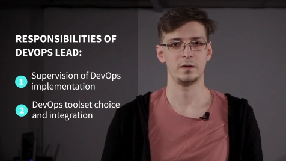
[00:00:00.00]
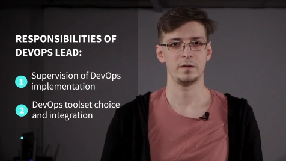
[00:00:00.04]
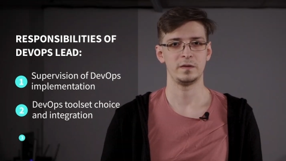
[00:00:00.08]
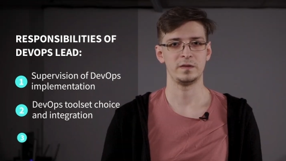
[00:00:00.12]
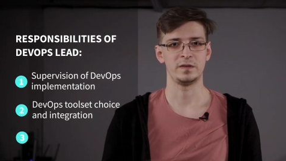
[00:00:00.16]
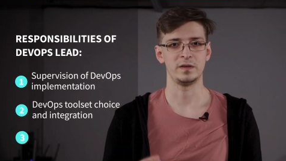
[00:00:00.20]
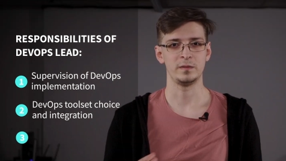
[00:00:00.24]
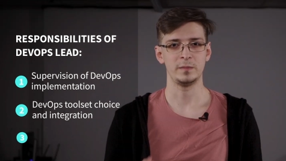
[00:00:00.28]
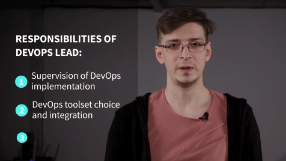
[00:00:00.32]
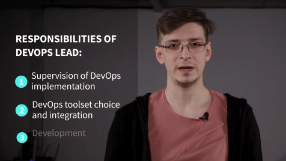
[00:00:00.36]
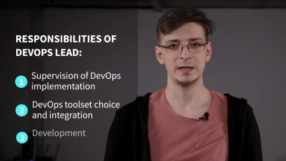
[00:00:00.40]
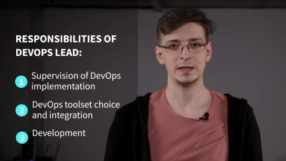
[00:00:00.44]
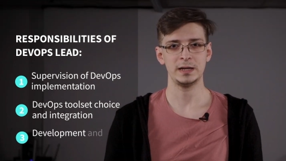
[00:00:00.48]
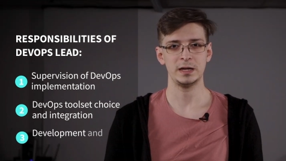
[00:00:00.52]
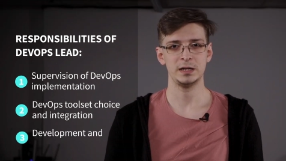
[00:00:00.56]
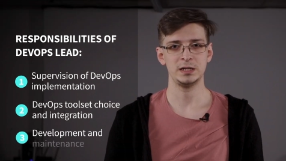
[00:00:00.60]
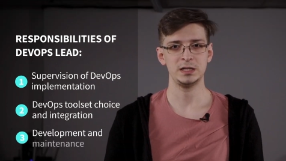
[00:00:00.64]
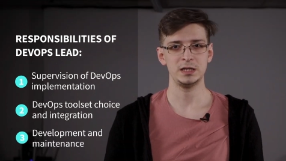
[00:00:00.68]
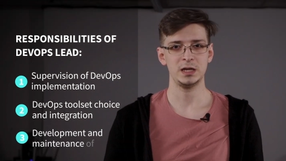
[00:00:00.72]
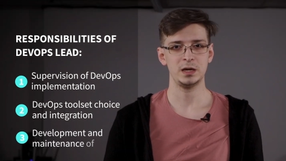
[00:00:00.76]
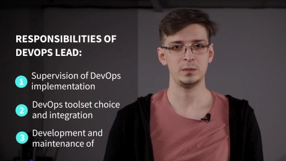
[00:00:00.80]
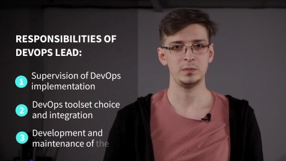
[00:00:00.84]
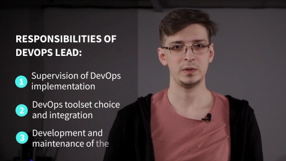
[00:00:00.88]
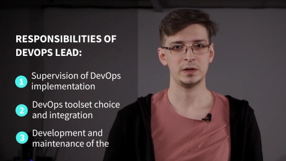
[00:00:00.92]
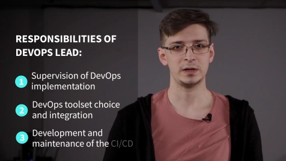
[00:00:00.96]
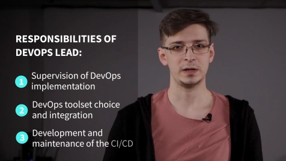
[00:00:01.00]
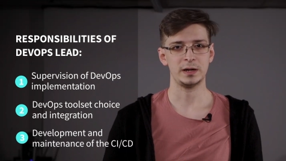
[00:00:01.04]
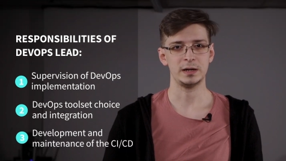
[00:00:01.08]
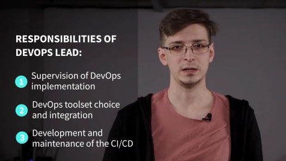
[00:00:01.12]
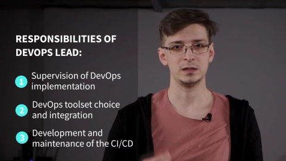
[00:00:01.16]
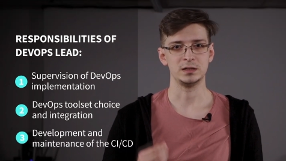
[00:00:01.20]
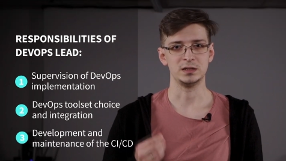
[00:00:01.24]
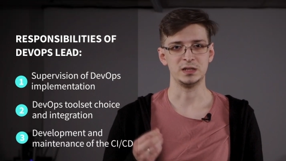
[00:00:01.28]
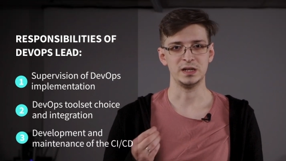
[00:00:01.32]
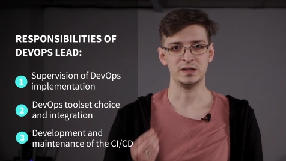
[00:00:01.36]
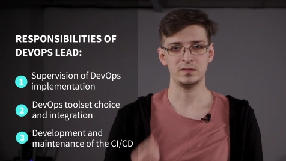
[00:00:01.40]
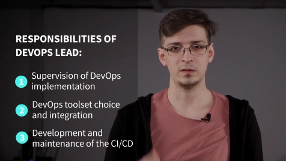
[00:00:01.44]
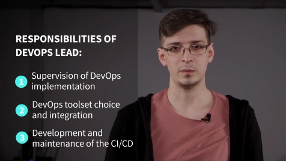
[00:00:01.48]
The main idea
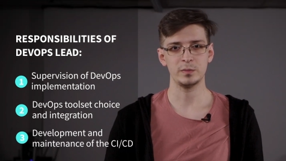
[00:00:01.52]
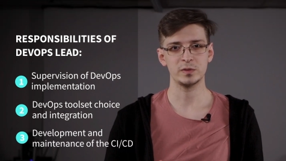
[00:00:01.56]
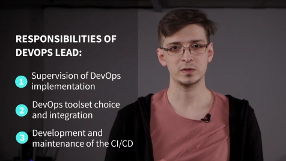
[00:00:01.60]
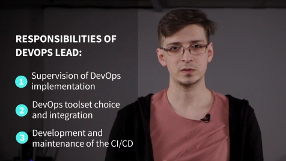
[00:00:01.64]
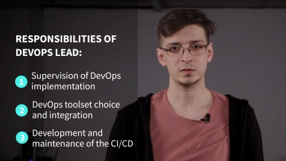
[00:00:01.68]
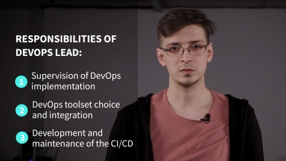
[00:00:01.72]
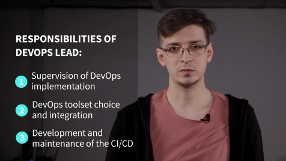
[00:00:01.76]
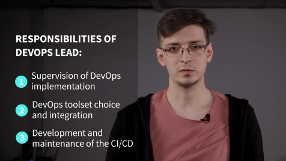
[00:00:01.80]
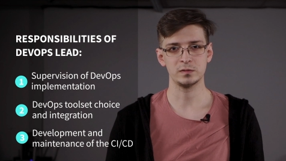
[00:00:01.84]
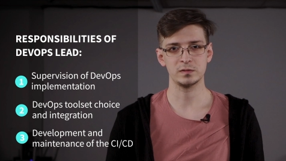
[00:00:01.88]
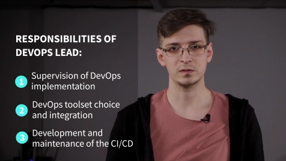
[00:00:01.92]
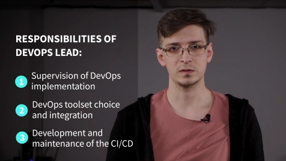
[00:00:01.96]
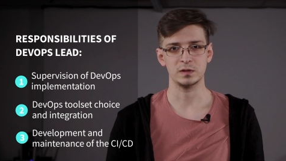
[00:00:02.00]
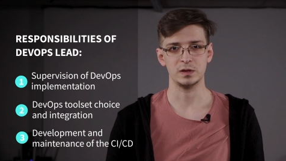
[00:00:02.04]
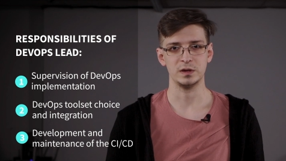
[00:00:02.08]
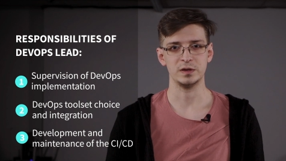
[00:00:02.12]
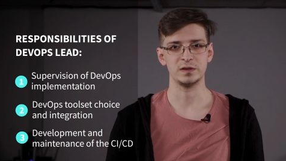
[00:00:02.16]
behind DevOps tools